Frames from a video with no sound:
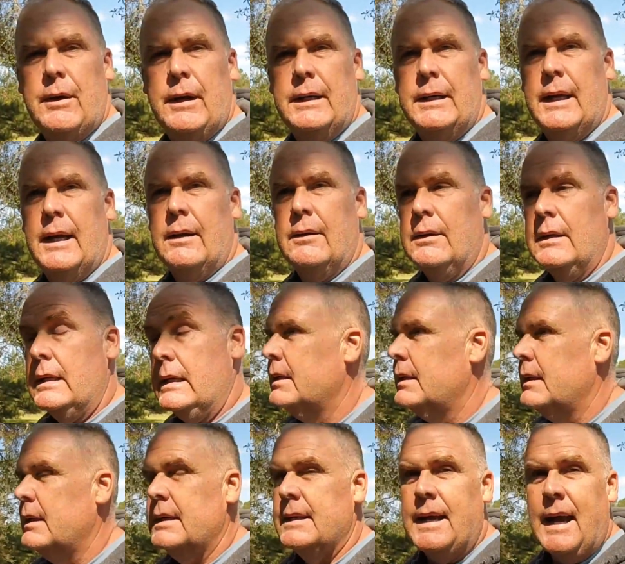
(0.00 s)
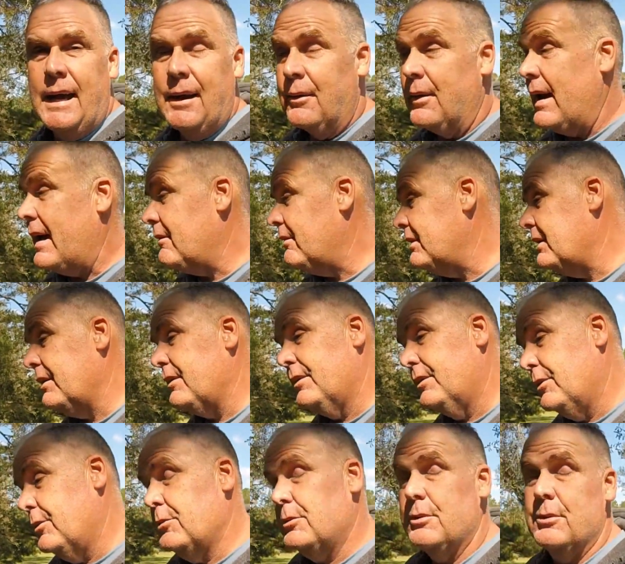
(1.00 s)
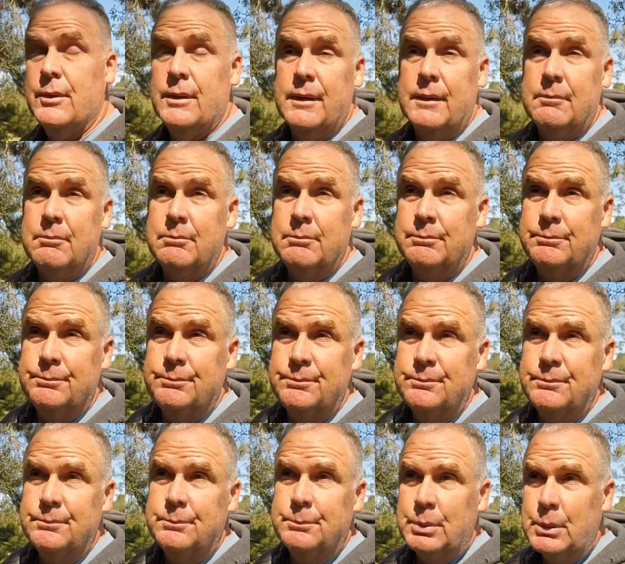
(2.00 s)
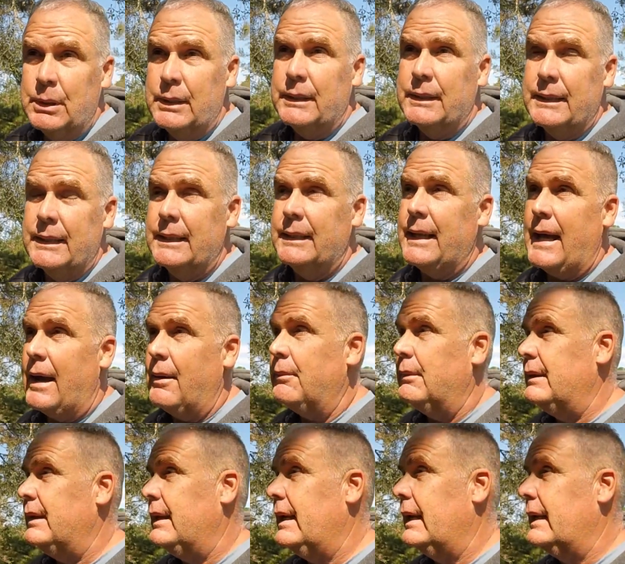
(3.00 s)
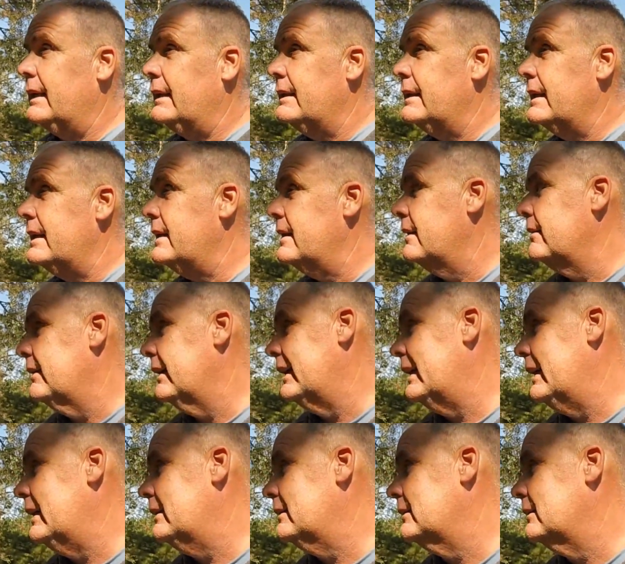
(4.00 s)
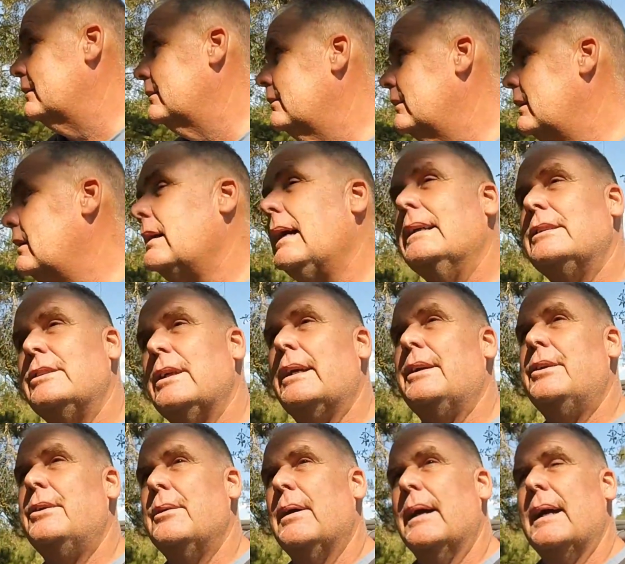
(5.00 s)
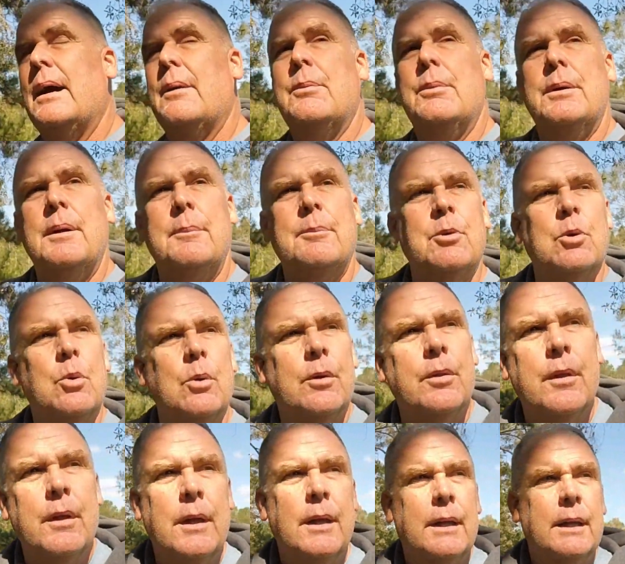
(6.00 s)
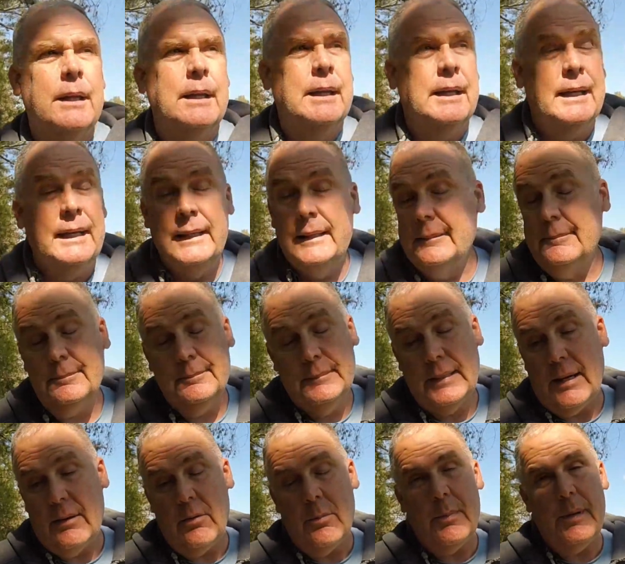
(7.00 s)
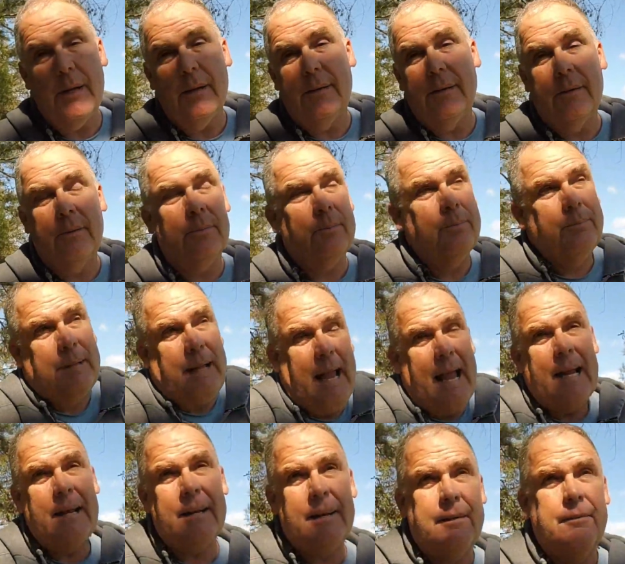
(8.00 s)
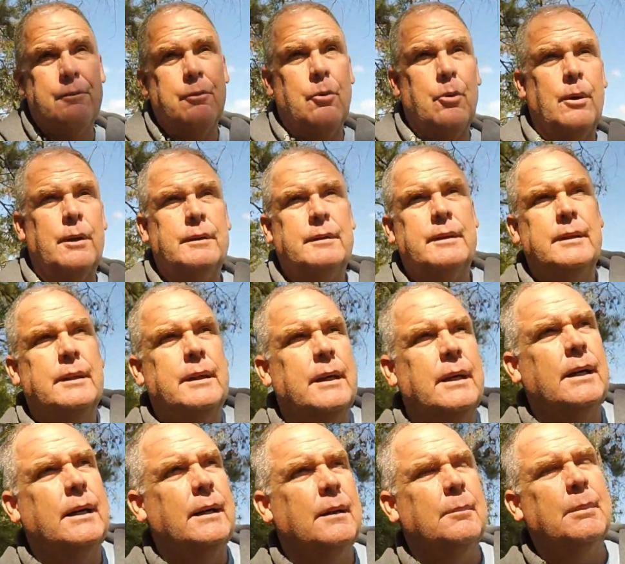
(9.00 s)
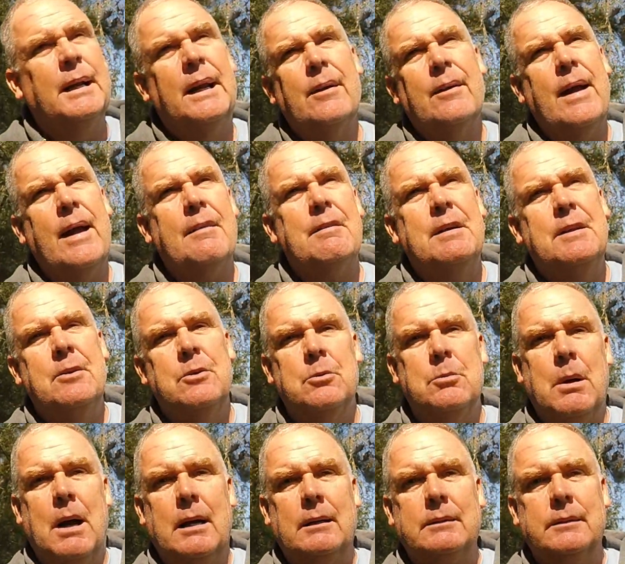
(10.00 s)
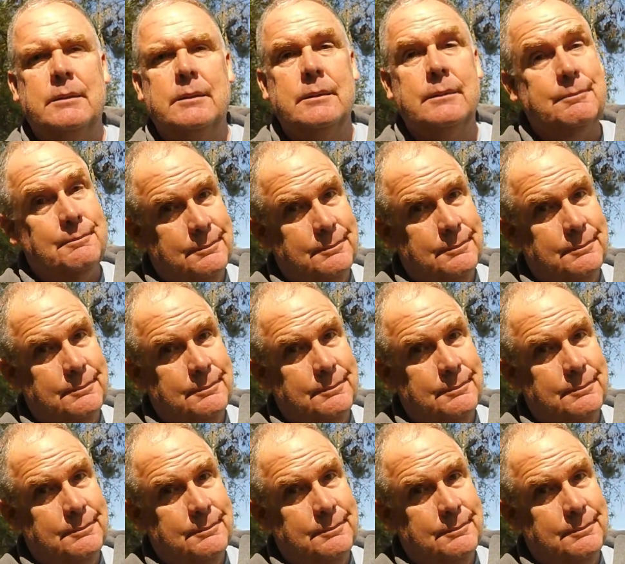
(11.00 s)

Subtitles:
right now. Now, I don't have another nuke to really put in that one that I can think of, I guess. Well, actually I do. I got one up north, and that would be a good candidate for it, but I don't have any of those boxes,